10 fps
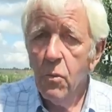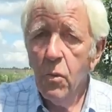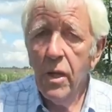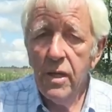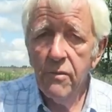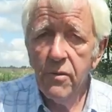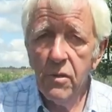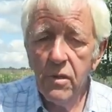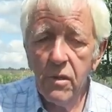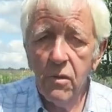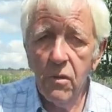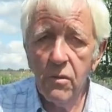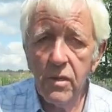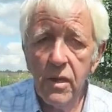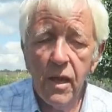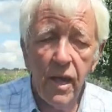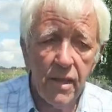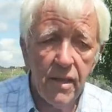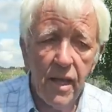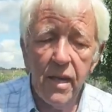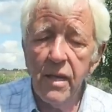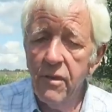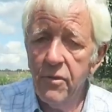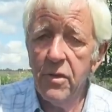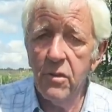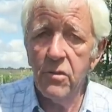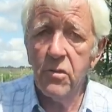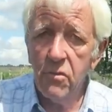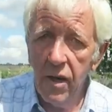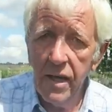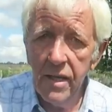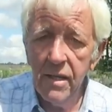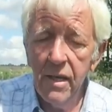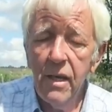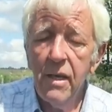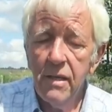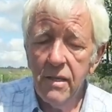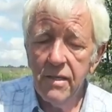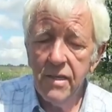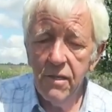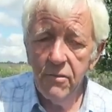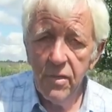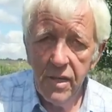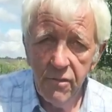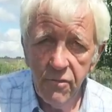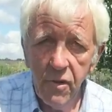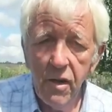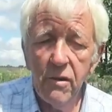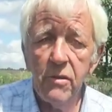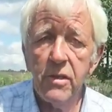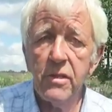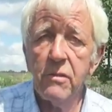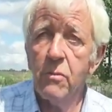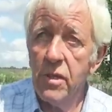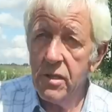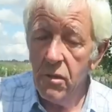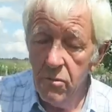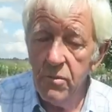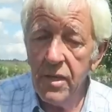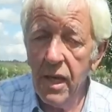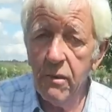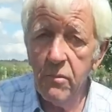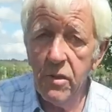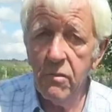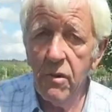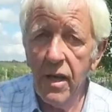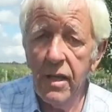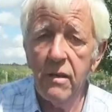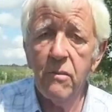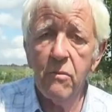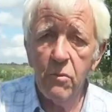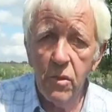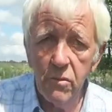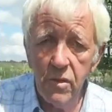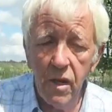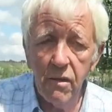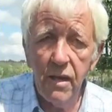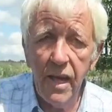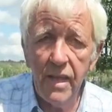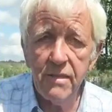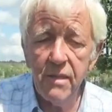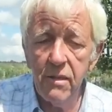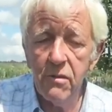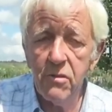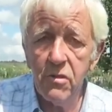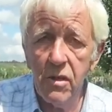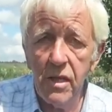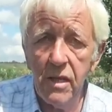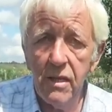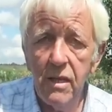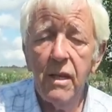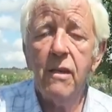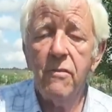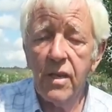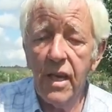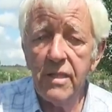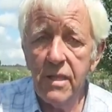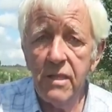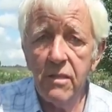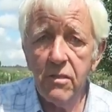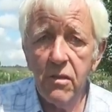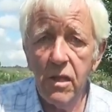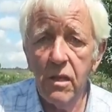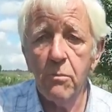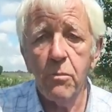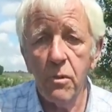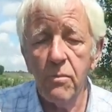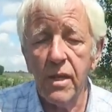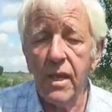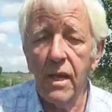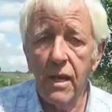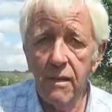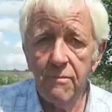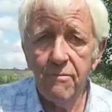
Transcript: where you've done cut, and then if it does rain, the silverleaf virus, which comes down with the rain, will not enter your tree. If it gets in your tree, it'll probably kill it.